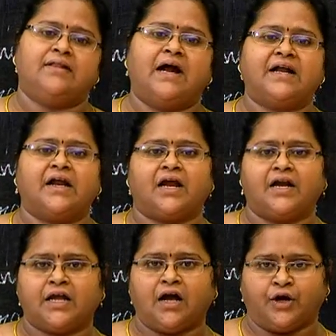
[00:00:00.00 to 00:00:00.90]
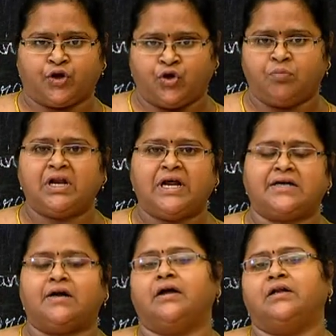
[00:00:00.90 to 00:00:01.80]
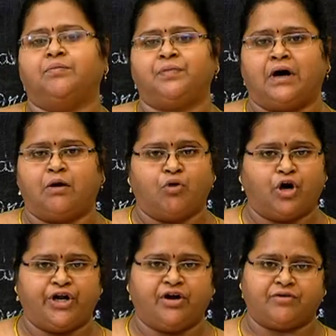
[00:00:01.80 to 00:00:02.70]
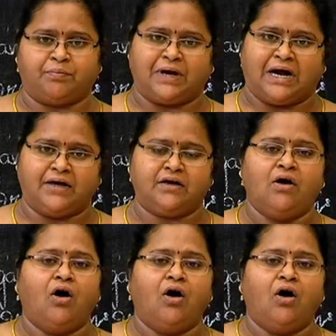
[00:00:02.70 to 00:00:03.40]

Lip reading: that are getting accumulated in the body of a plant,